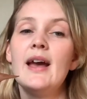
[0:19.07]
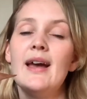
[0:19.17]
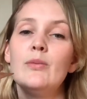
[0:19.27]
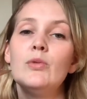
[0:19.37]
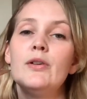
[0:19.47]

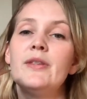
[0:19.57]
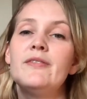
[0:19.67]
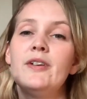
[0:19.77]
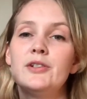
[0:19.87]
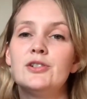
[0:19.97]
and what the
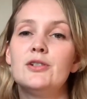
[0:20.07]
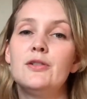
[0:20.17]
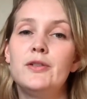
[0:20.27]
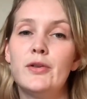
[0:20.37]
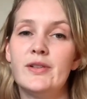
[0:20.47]
function
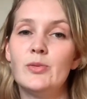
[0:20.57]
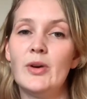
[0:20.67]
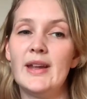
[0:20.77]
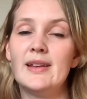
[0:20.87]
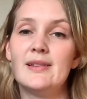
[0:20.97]
of urine
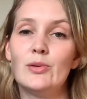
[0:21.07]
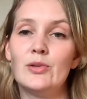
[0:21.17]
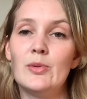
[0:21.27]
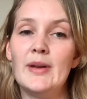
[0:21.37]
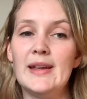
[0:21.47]
spraying is thought
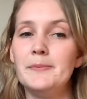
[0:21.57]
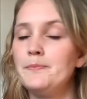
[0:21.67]
to be.